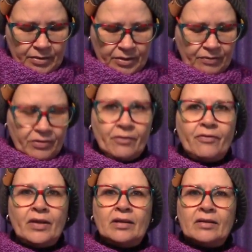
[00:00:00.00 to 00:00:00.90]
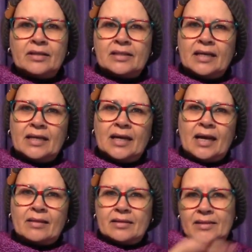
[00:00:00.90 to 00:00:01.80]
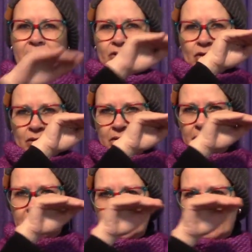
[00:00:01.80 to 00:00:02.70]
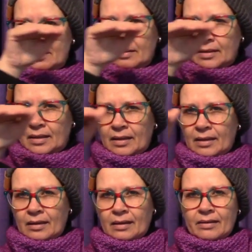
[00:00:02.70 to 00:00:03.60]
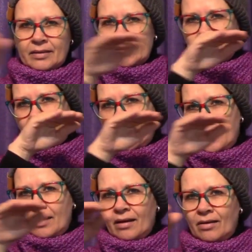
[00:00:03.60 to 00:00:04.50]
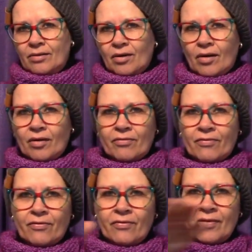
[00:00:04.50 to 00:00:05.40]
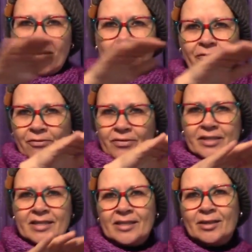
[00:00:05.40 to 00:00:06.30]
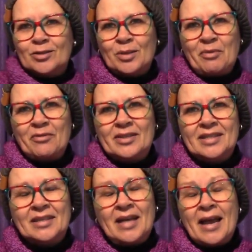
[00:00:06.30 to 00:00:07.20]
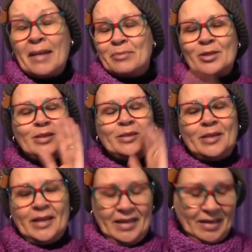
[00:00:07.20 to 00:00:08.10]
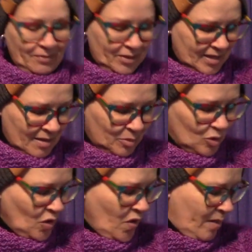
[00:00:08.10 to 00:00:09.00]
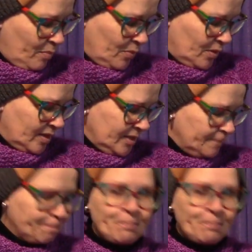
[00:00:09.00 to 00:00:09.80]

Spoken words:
If you feel this thing like this, it's got this halo of fluff sitting on top of it. I absolutely love it. I'm so happy with it.